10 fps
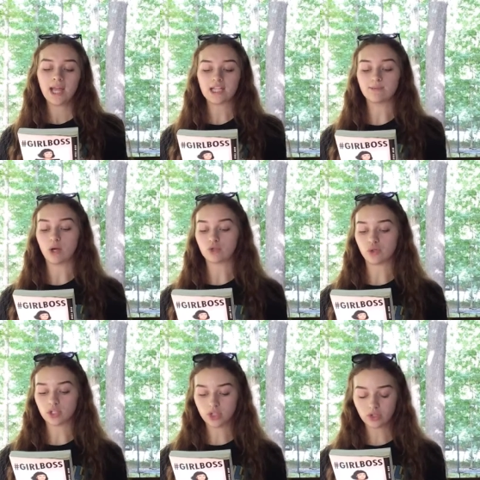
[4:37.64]
It's about
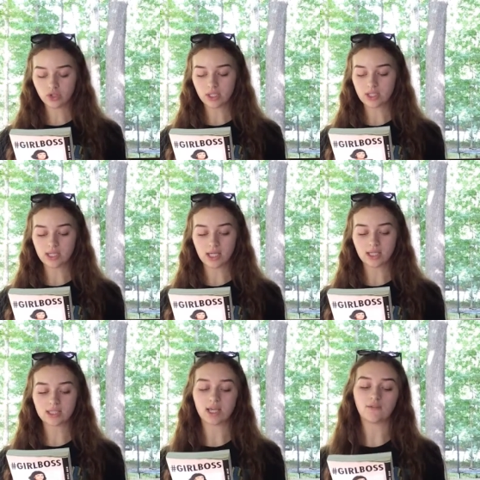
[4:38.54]
trusting your
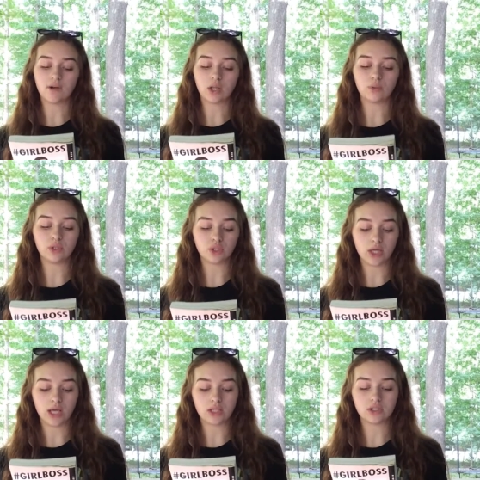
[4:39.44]
instincts and following your
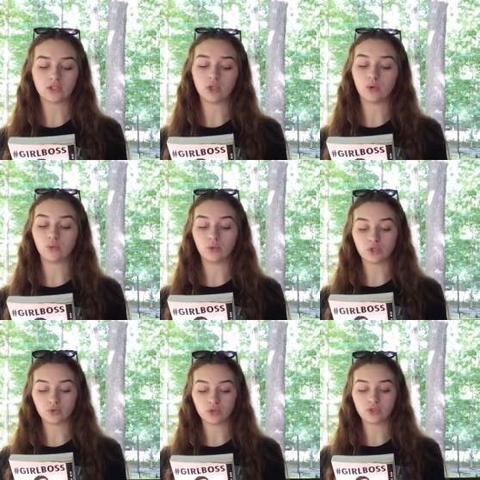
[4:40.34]
gut, knowing
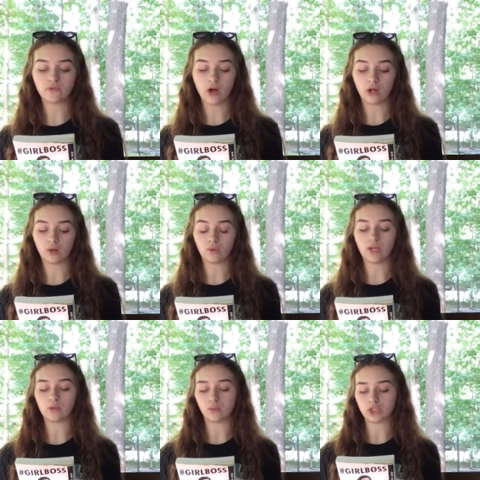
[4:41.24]
which rules to follow
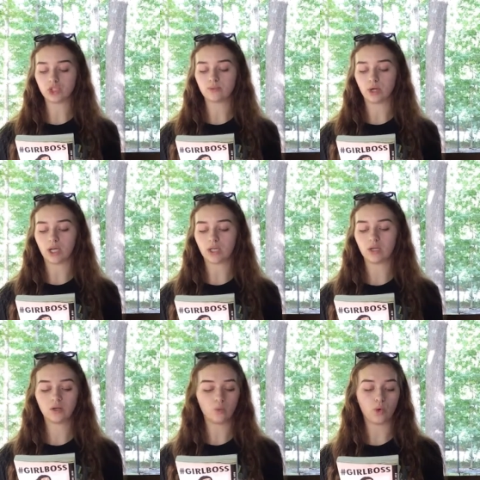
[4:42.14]
and which to break,
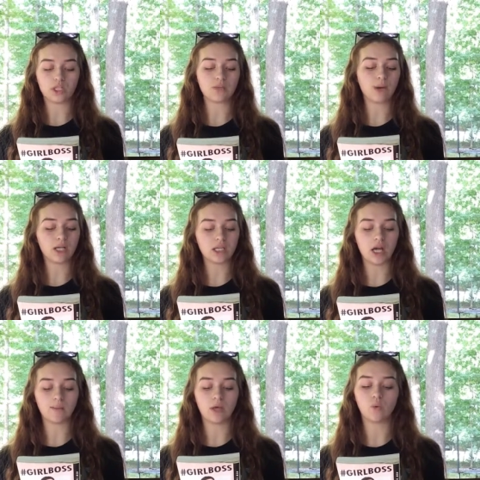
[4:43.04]
when to button
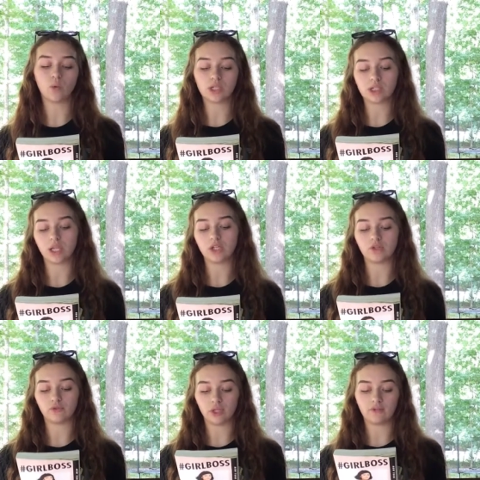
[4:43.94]
up, and when to let
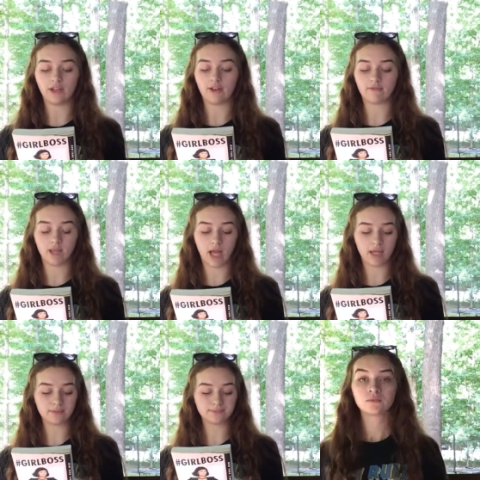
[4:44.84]
your free flag
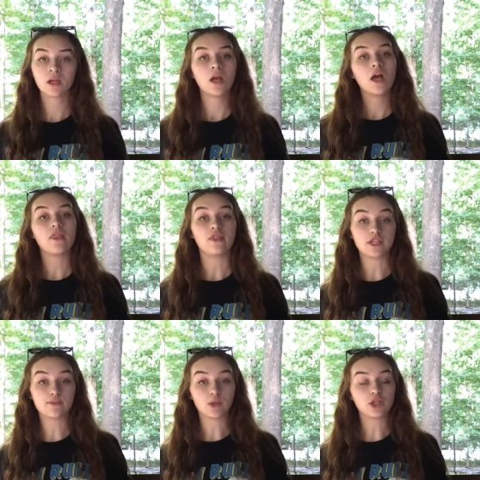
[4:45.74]
fly.
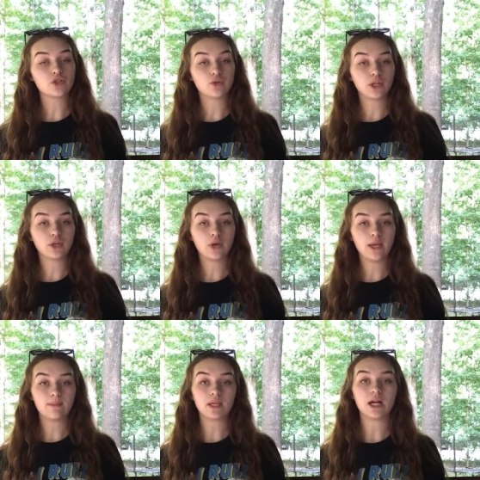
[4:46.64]
This book is really
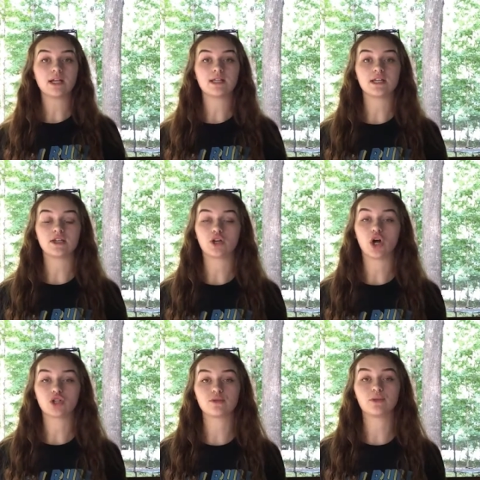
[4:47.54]
great because it's an
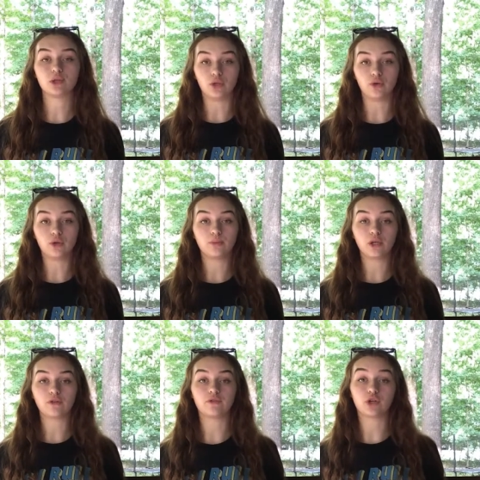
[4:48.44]
entrepreneurial
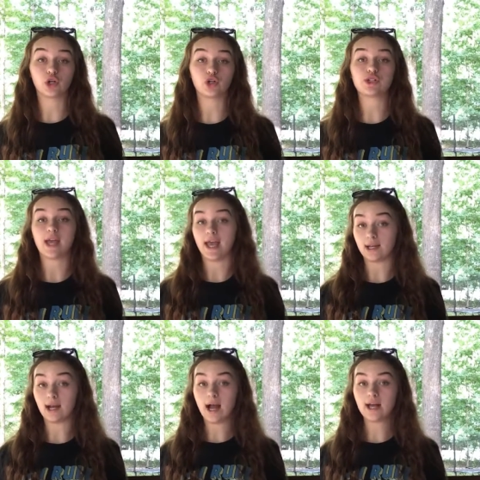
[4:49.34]
book for girls
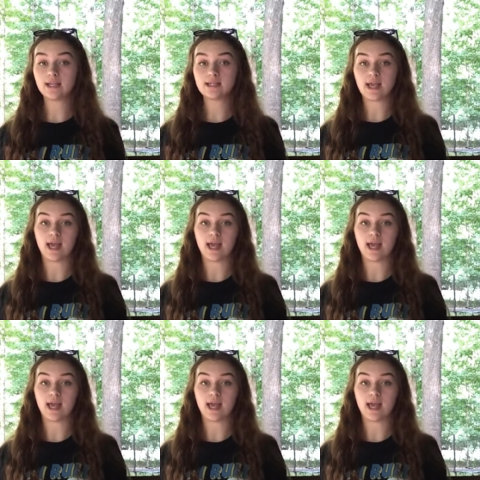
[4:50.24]
and guys,